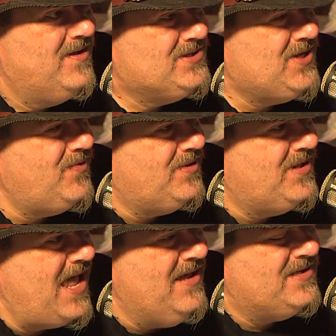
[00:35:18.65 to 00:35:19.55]
So
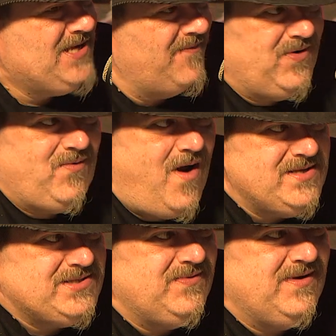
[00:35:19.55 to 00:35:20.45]
that
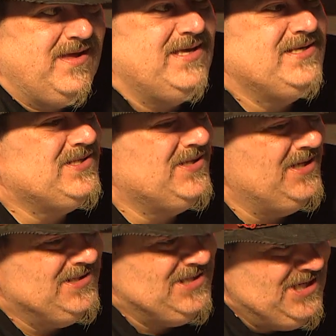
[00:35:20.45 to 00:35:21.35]
Siren is
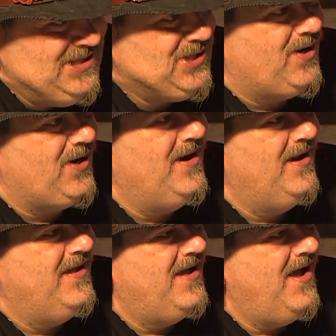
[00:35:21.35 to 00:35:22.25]
the teacher
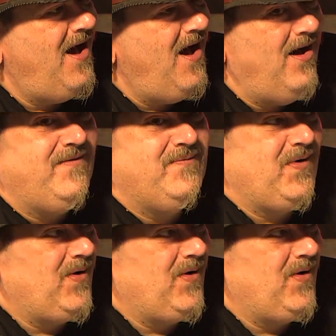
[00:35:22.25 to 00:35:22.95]
of her